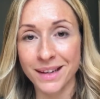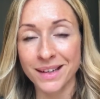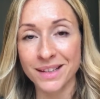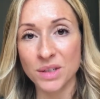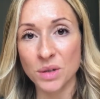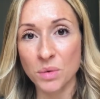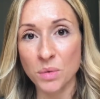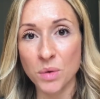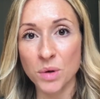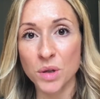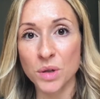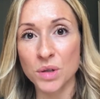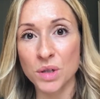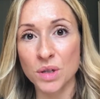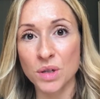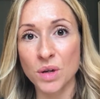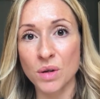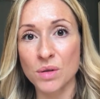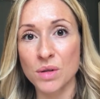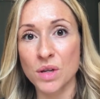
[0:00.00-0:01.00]
So I want you to
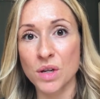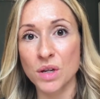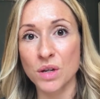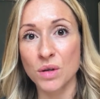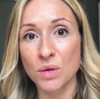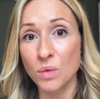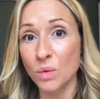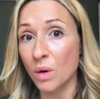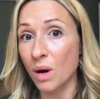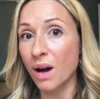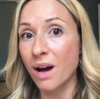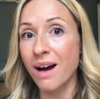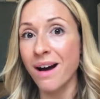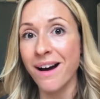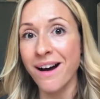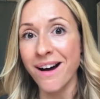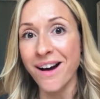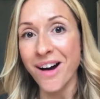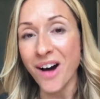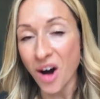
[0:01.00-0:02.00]
know that you
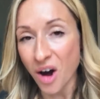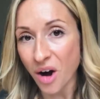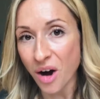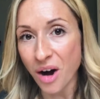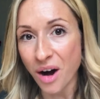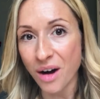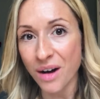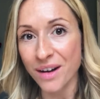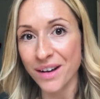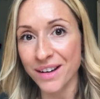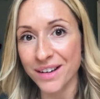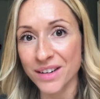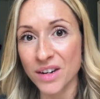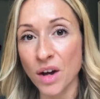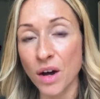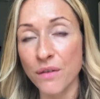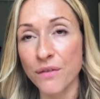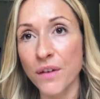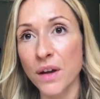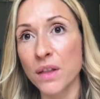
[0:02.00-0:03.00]
are enough.